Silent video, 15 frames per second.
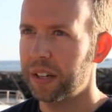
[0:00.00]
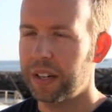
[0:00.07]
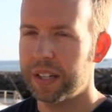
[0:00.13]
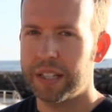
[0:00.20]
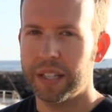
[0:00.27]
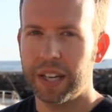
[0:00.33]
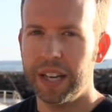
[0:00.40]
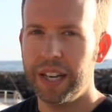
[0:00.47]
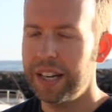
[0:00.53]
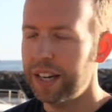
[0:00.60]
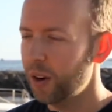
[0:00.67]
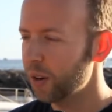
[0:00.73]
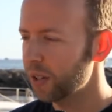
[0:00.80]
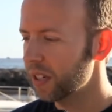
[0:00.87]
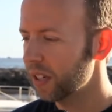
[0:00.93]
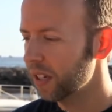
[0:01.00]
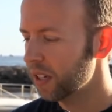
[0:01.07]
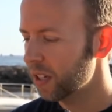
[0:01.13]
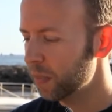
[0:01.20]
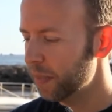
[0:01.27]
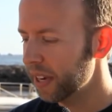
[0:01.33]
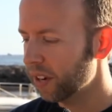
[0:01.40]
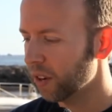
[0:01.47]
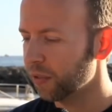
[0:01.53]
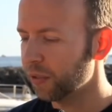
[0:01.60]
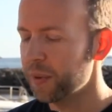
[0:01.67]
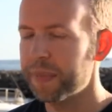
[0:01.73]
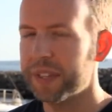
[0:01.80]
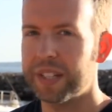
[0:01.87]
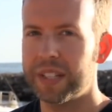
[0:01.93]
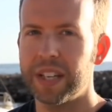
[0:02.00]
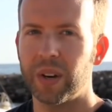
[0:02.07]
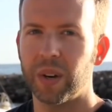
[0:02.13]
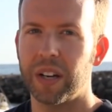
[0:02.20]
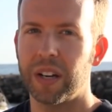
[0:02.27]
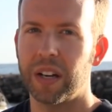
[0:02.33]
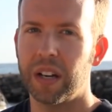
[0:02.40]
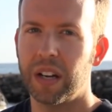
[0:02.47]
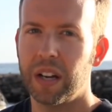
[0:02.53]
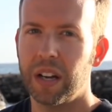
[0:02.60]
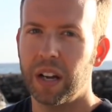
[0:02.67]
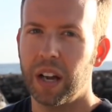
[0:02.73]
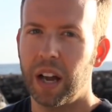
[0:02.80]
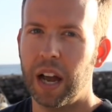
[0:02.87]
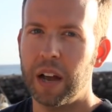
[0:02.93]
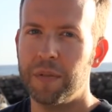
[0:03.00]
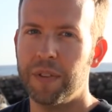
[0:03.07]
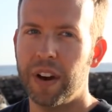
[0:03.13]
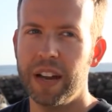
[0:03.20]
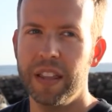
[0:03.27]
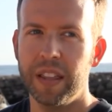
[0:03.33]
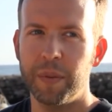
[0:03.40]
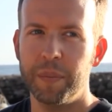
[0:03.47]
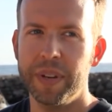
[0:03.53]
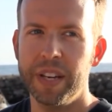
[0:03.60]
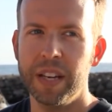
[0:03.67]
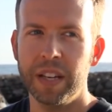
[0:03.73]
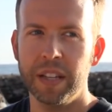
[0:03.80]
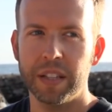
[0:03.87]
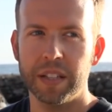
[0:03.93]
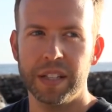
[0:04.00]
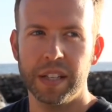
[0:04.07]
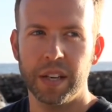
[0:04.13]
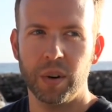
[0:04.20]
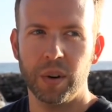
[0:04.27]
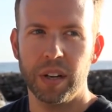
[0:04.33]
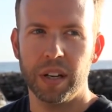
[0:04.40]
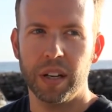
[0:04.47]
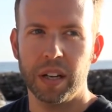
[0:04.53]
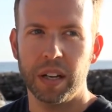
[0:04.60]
as the keynote speaker from The Secret, I find that being in The Secret